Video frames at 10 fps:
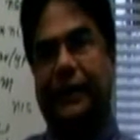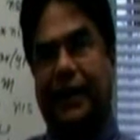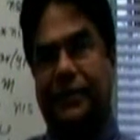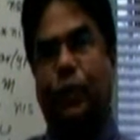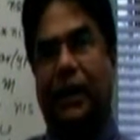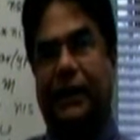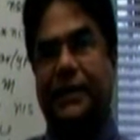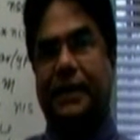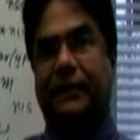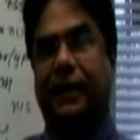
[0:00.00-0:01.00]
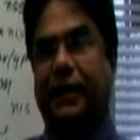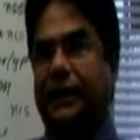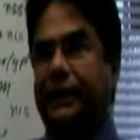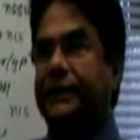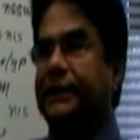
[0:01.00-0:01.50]
That is one
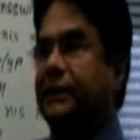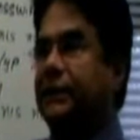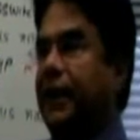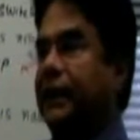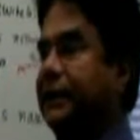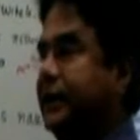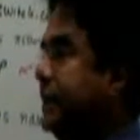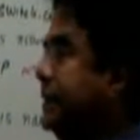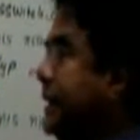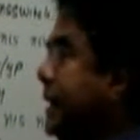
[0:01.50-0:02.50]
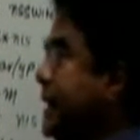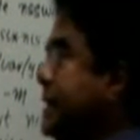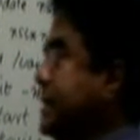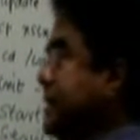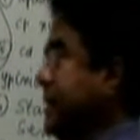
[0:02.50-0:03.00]
disadvantage. And the third thing
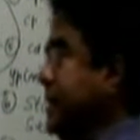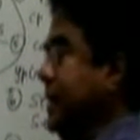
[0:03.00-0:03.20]
is,